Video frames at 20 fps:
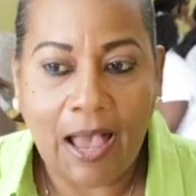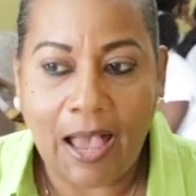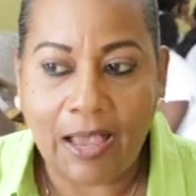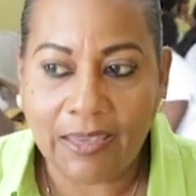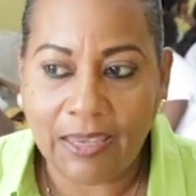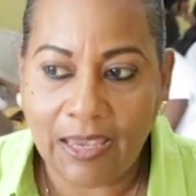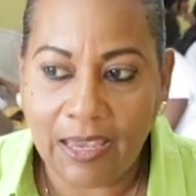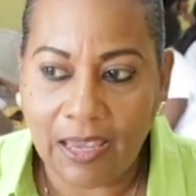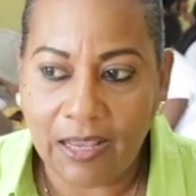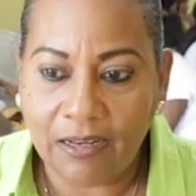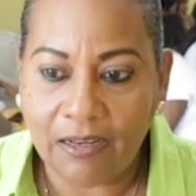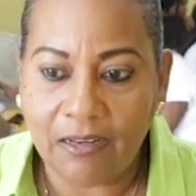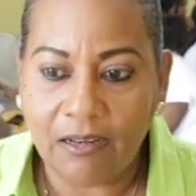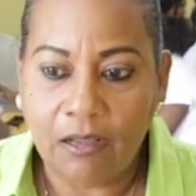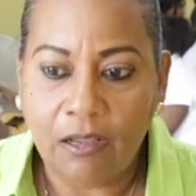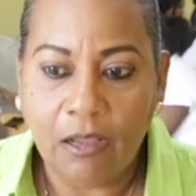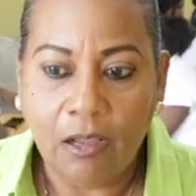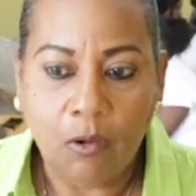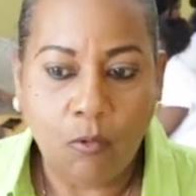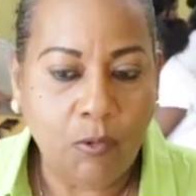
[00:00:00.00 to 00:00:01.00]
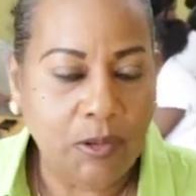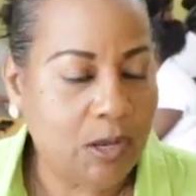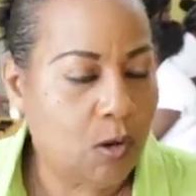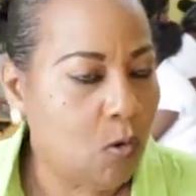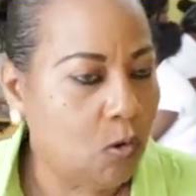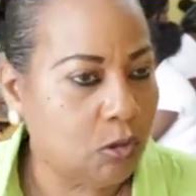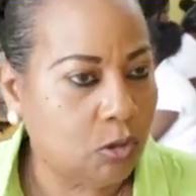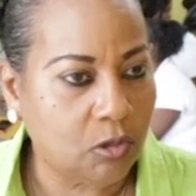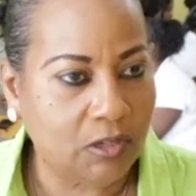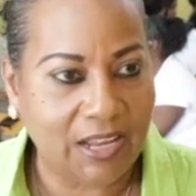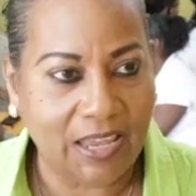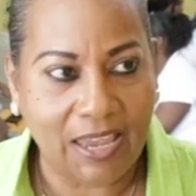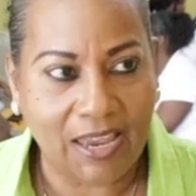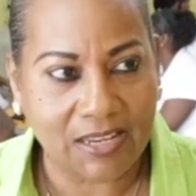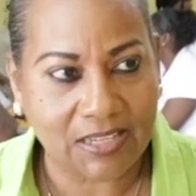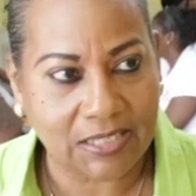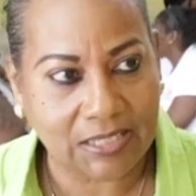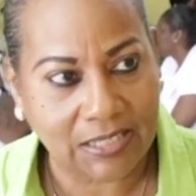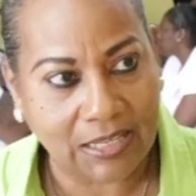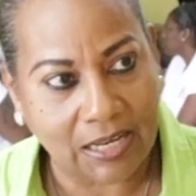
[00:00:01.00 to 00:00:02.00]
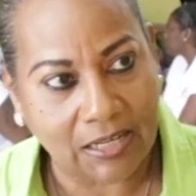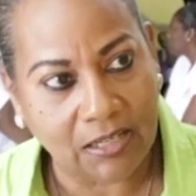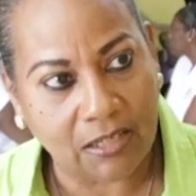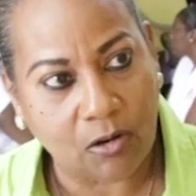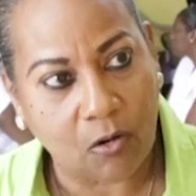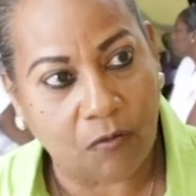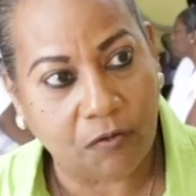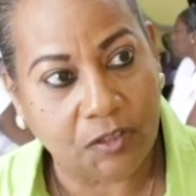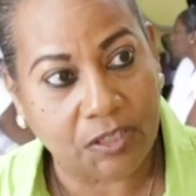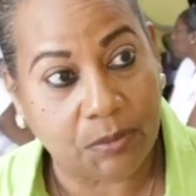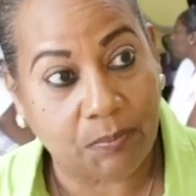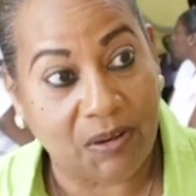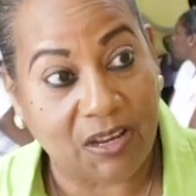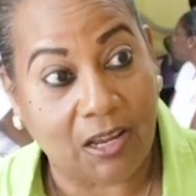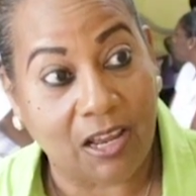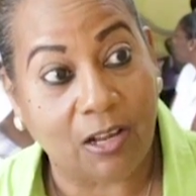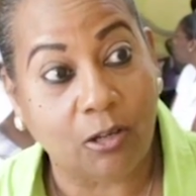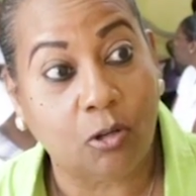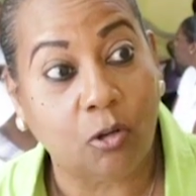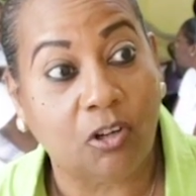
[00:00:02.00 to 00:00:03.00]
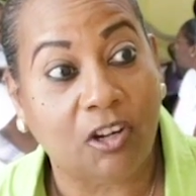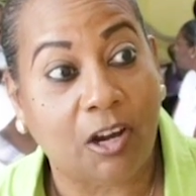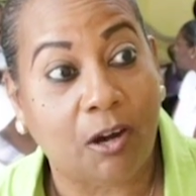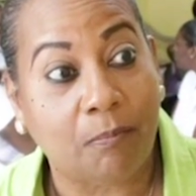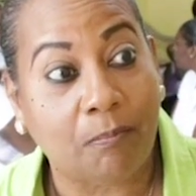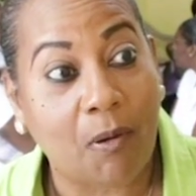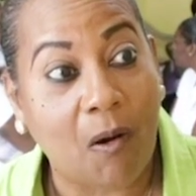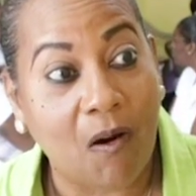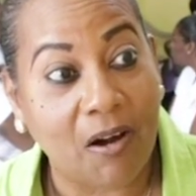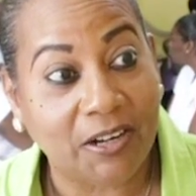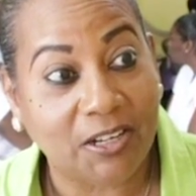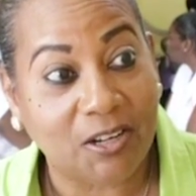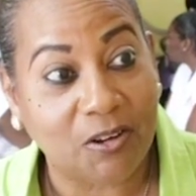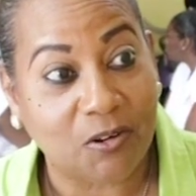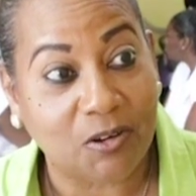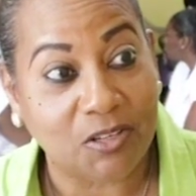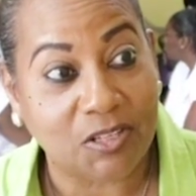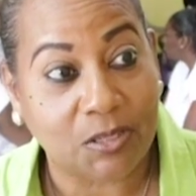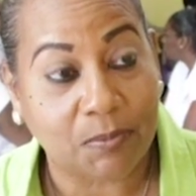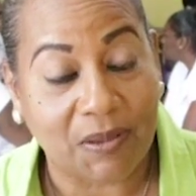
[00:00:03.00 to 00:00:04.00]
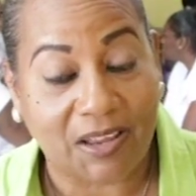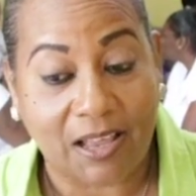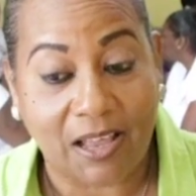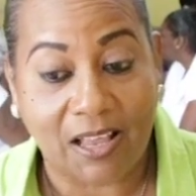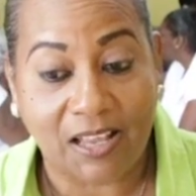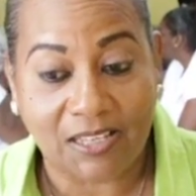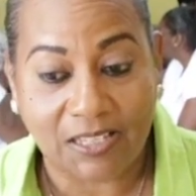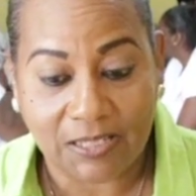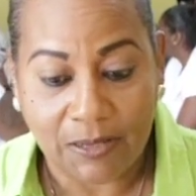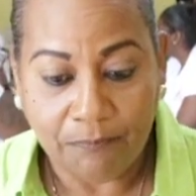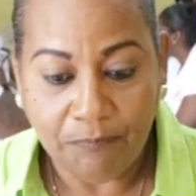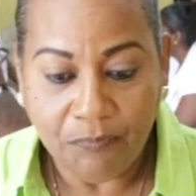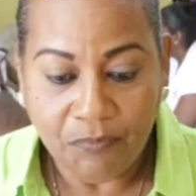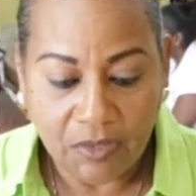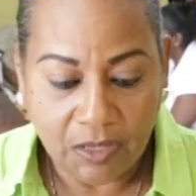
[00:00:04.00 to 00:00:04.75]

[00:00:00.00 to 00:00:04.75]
Again, we go to the extent of speaking to their partners because